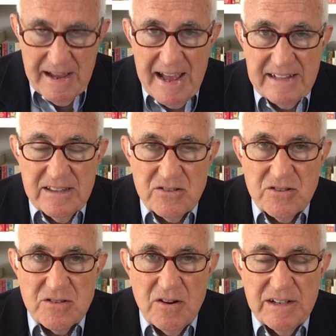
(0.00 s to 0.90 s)
And this
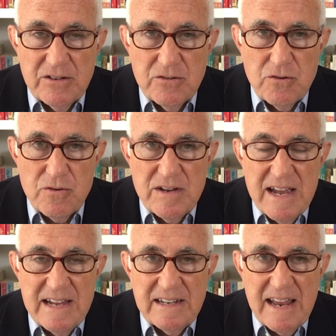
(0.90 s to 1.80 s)
is going to
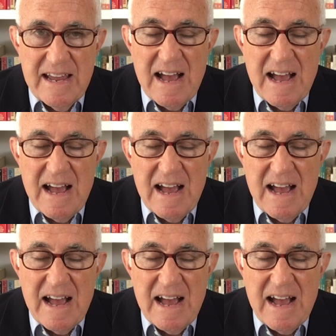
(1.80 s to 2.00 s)
create a